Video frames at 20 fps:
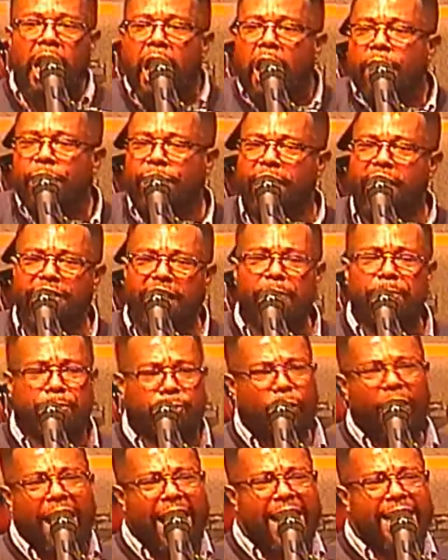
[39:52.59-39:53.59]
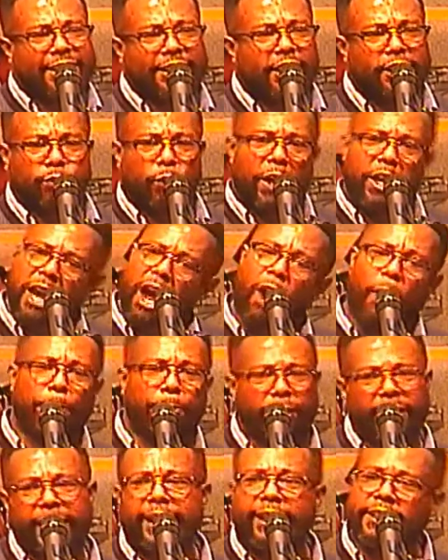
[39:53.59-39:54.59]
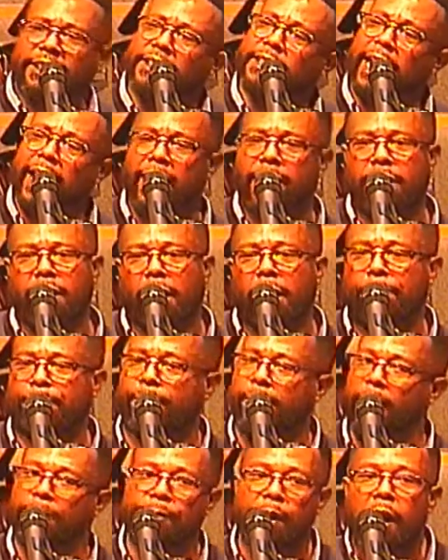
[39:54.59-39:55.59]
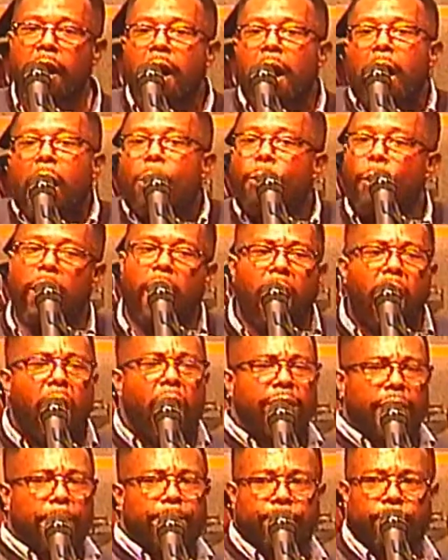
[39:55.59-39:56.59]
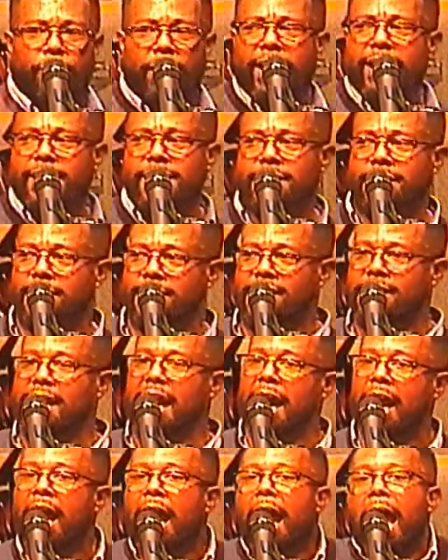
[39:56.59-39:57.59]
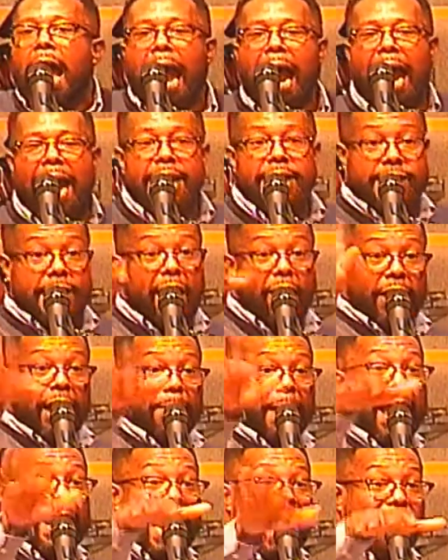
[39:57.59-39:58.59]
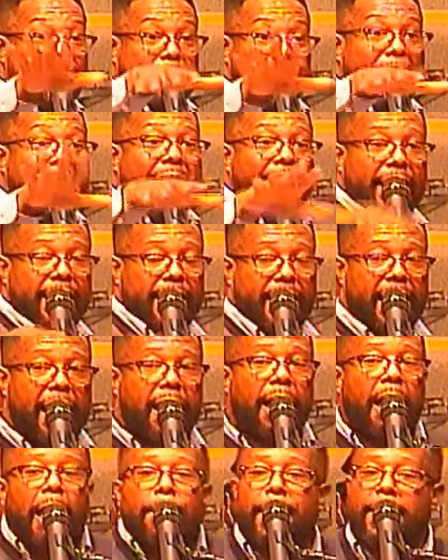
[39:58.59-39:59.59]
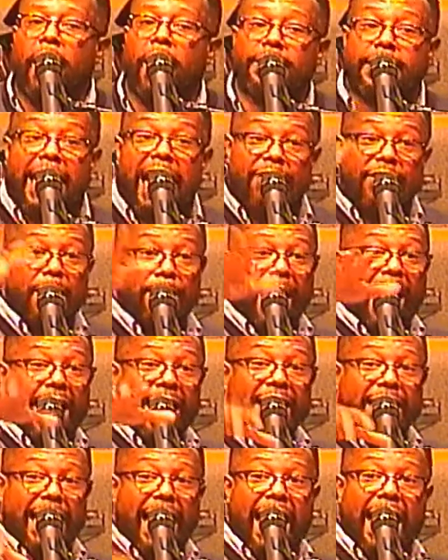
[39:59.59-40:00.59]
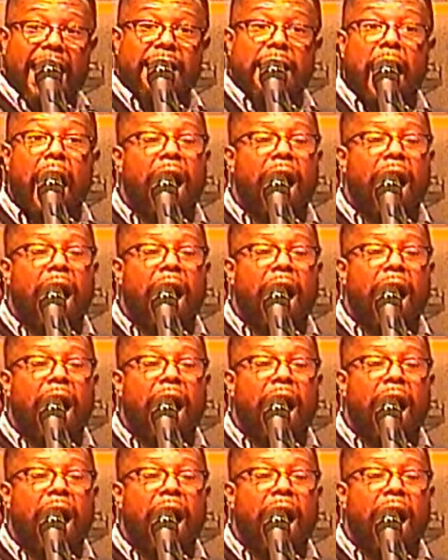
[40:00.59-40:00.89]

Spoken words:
for the praises. Will y'all please stand up? With all the praises. I ain't talking about everybody, because everybody can't